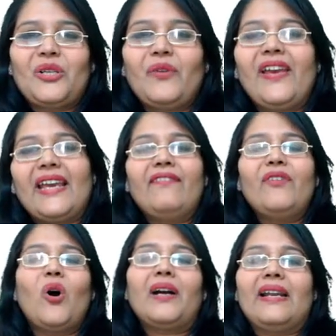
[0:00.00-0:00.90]
So we give
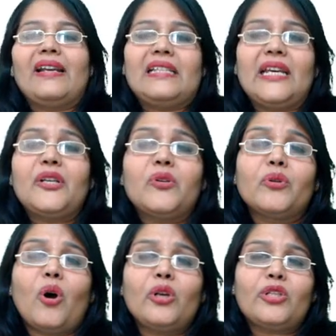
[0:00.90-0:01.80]
no currency to
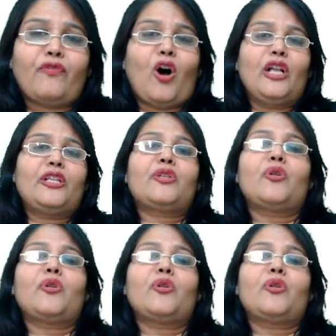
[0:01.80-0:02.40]
those false